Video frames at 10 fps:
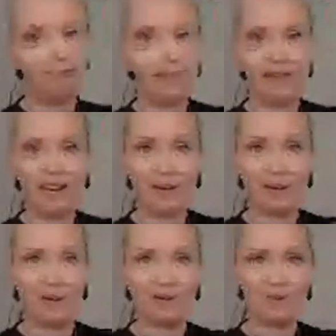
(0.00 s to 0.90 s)
There we
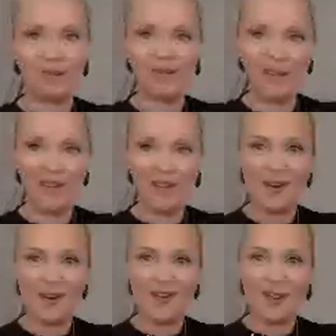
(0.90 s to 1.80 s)
go.
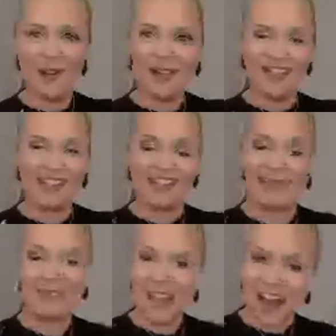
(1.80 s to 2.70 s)
White on the
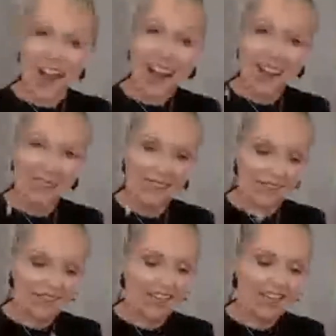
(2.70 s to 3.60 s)
tummy. Hi,
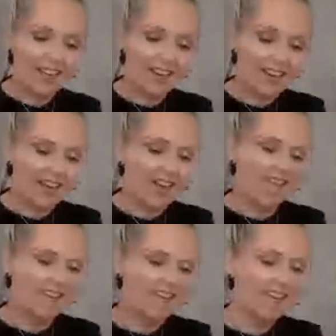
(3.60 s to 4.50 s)
Basina, how
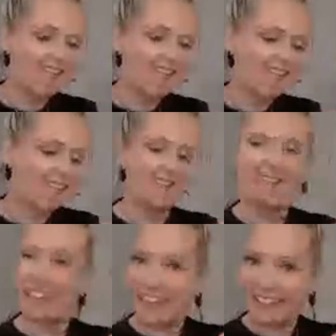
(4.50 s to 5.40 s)
are you?
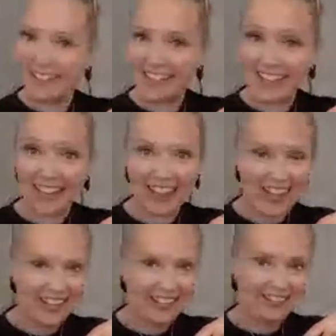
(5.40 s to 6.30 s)
Is
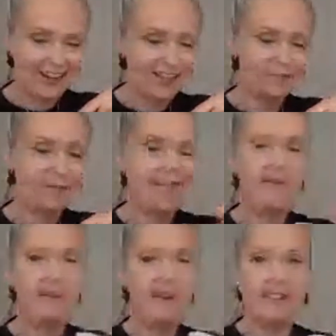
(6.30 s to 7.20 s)
Calais ready to paint
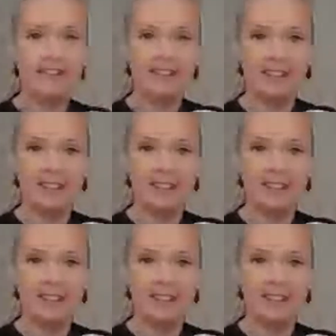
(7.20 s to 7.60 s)
with us?